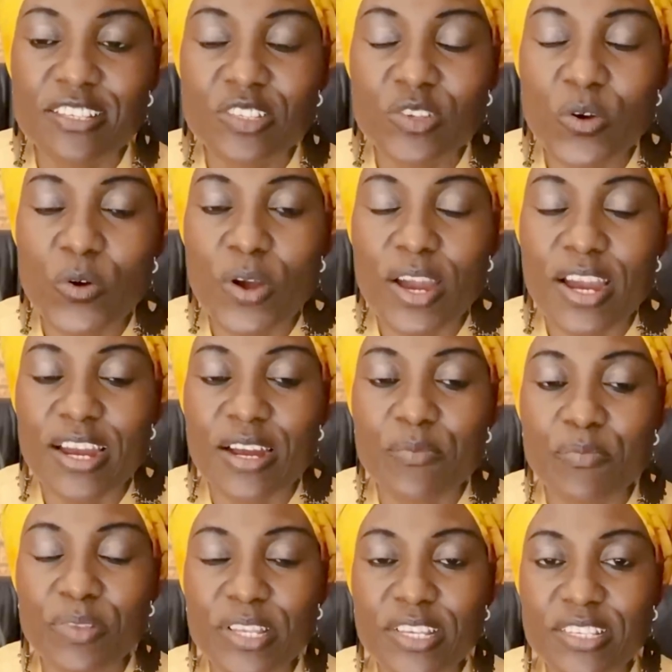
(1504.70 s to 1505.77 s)
So uh,
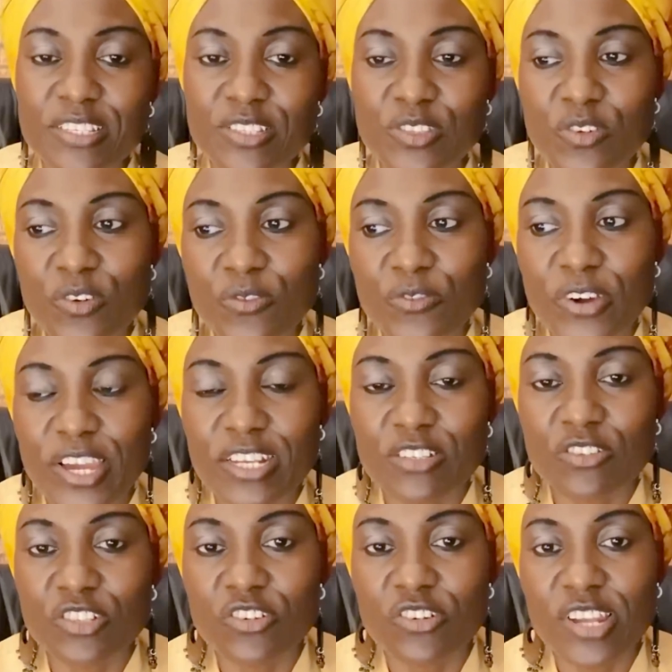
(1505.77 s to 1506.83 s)
please don't
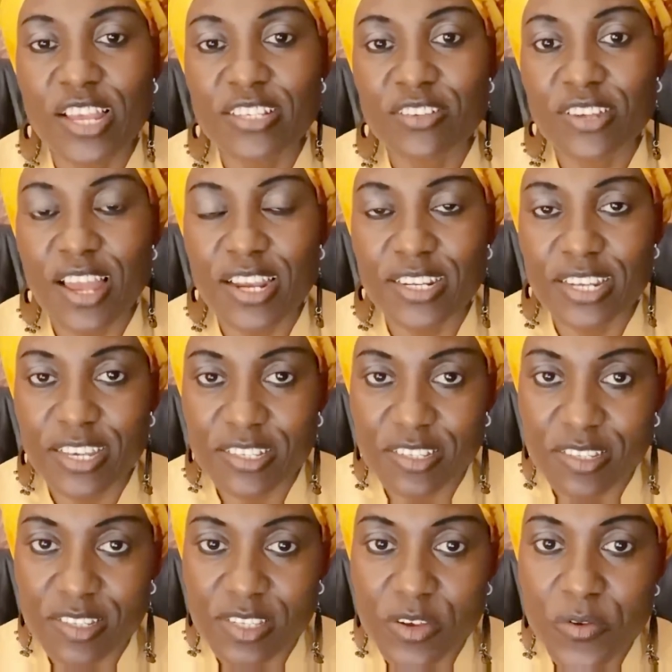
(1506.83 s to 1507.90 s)
forget to join us on our
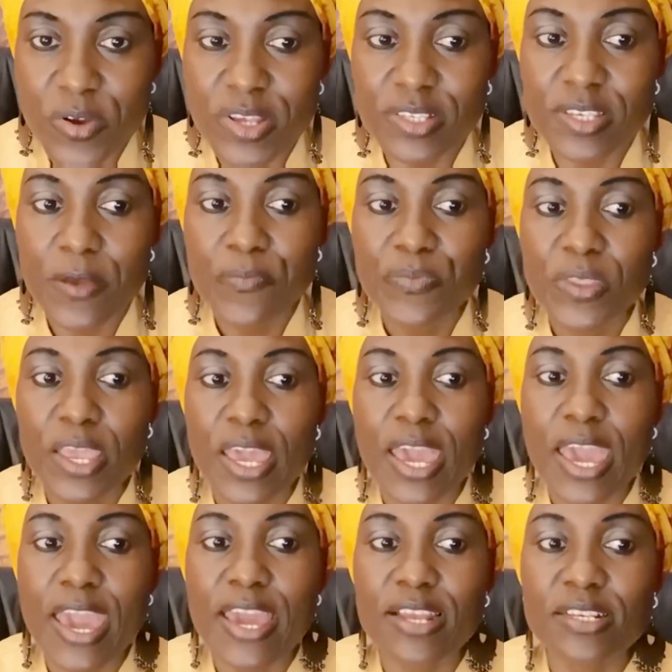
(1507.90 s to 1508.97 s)
next series.
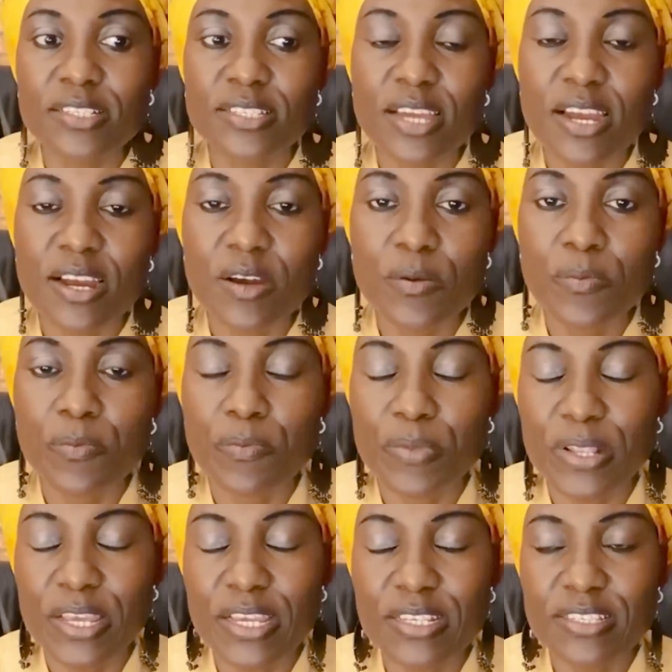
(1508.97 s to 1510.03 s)
And uh,
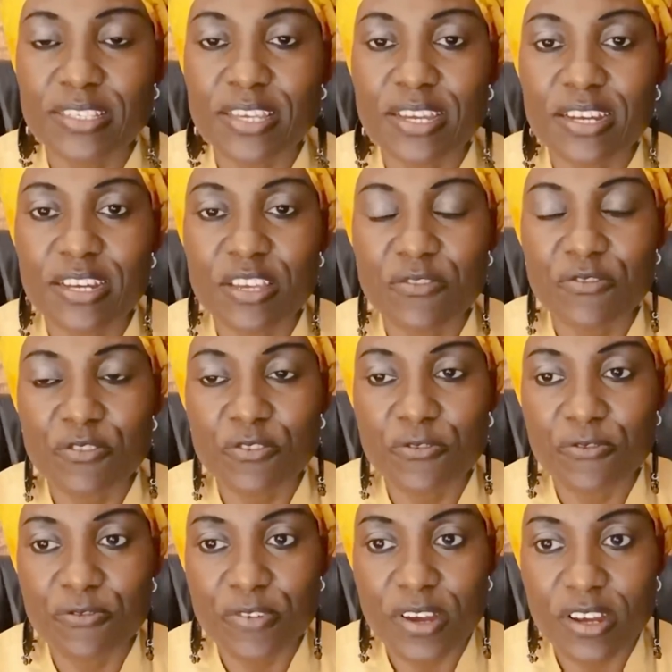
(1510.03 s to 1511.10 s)
please, uh, if
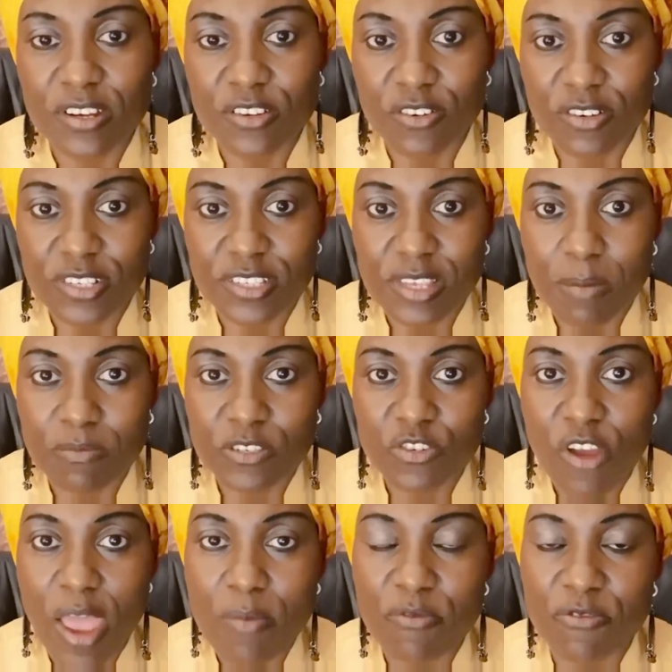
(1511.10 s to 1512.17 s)
you've not
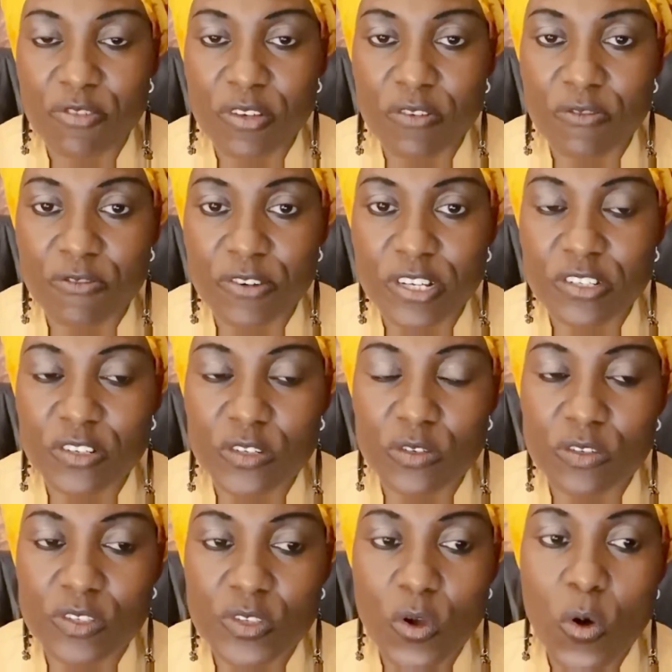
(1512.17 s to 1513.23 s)
subscribed, feel free to
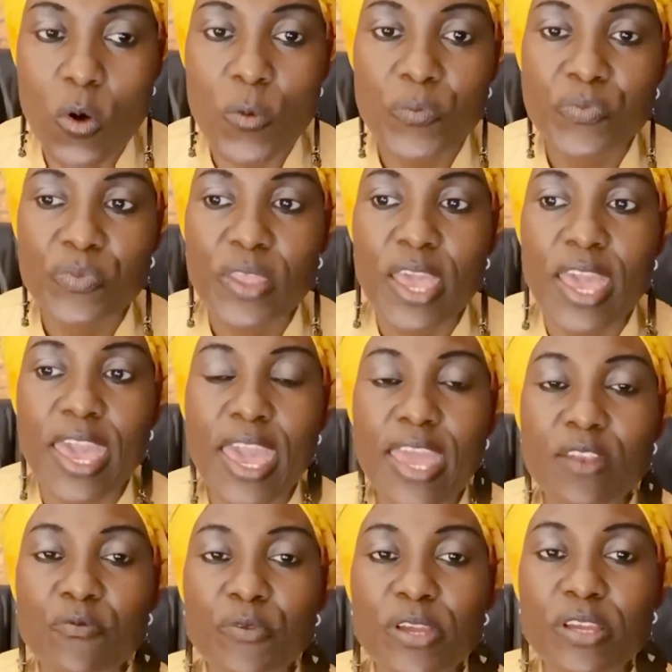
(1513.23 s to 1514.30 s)
do so
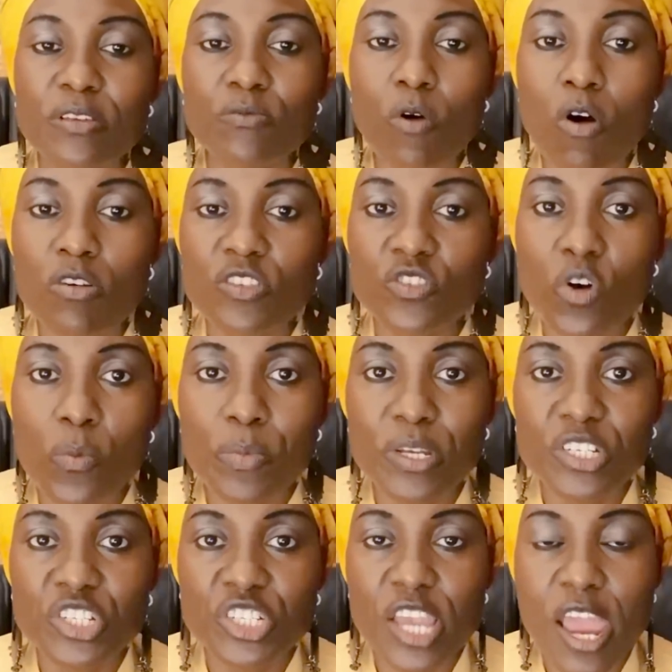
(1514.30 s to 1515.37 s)
and we also
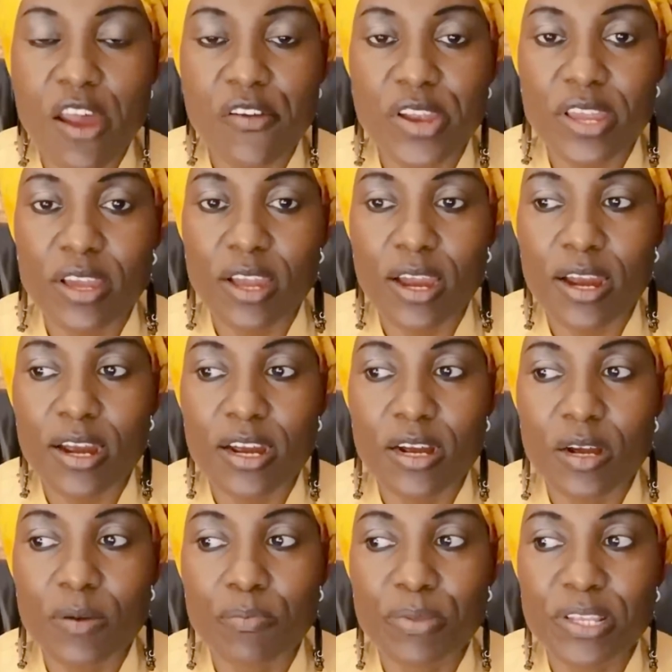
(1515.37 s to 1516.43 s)
be sharing
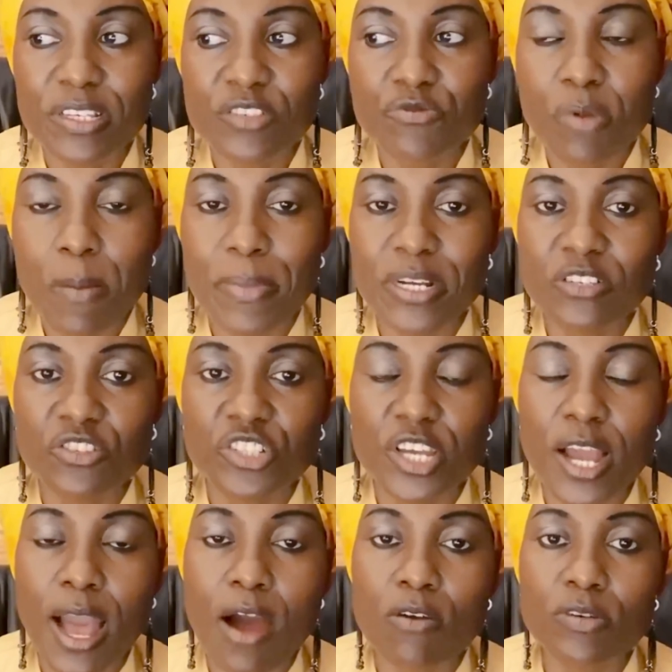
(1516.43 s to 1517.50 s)
uh, please remember to
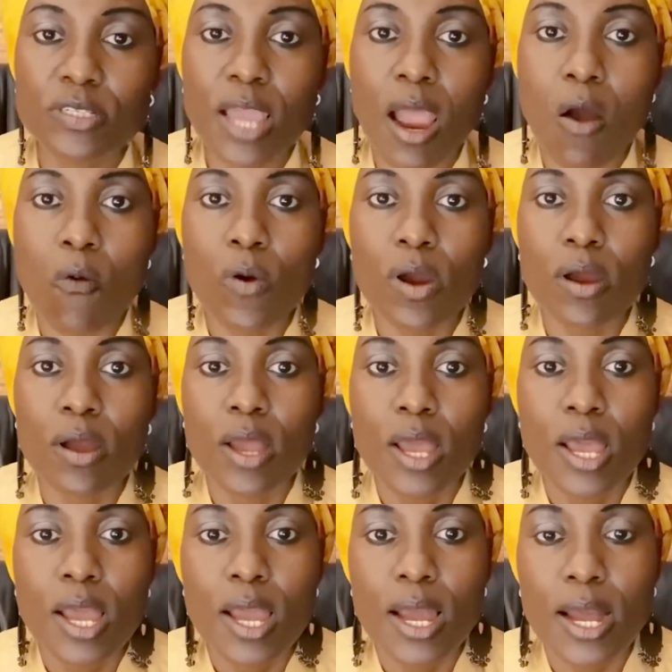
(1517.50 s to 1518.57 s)
check out our
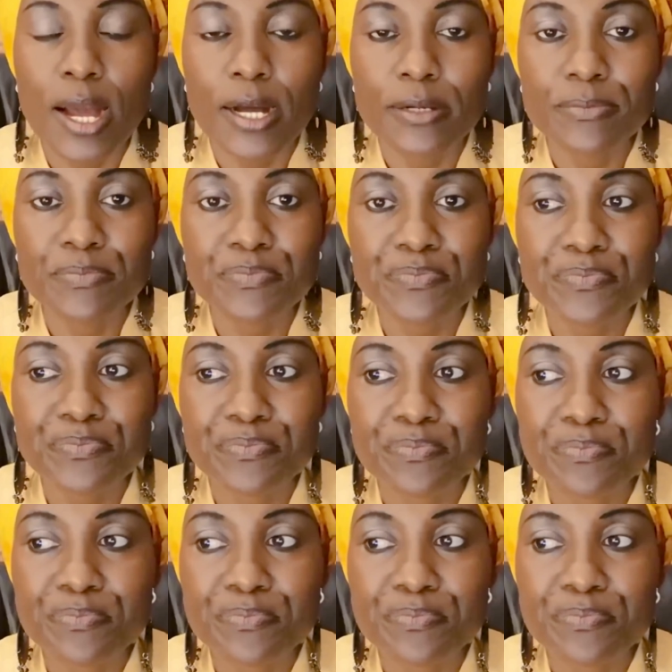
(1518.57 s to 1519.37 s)
um,